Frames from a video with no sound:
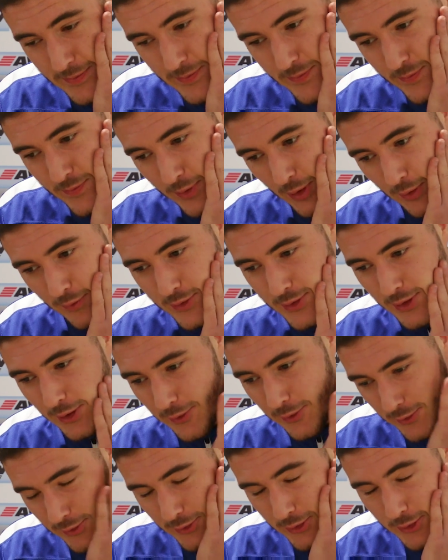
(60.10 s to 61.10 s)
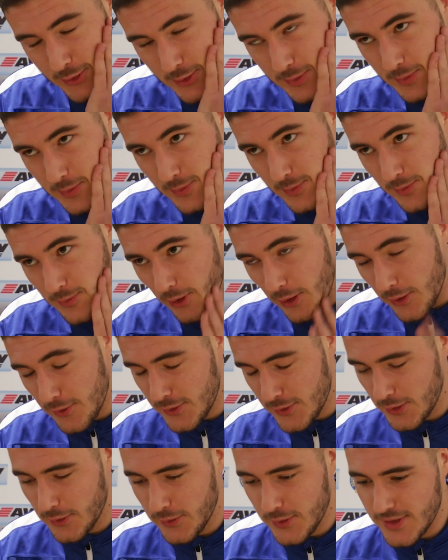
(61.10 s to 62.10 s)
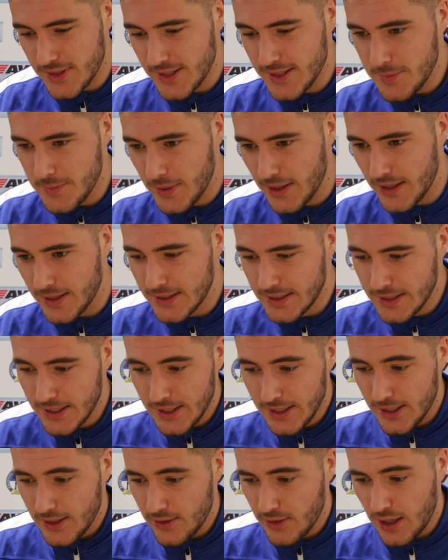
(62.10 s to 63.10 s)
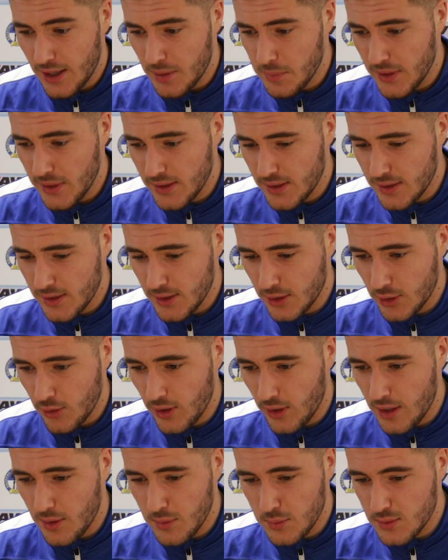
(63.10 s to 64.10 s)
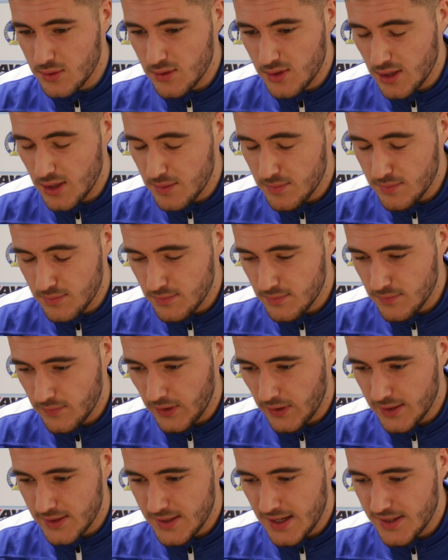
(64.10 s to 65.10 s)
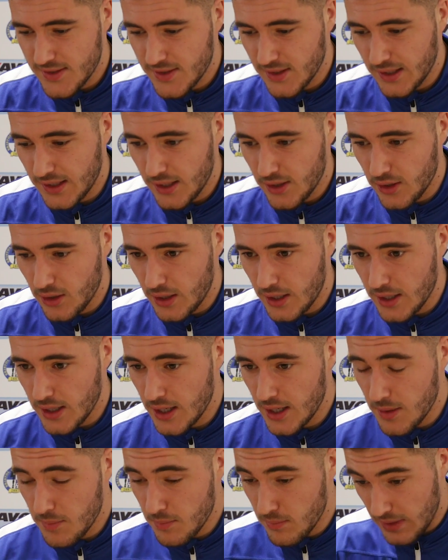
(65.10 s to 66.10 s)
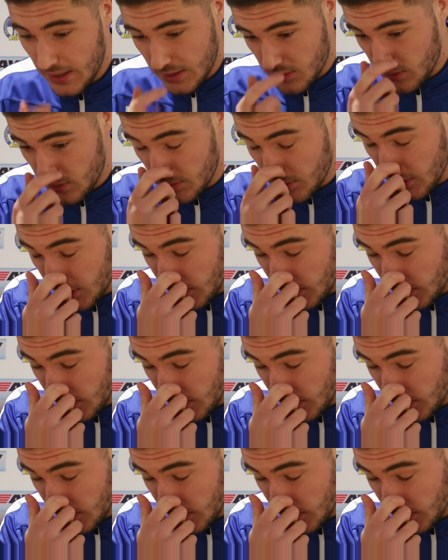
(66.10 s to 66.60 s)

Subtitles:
good result for Rovers, obviously, but no, I mean, the crowd was fantastic that night. That's what I'm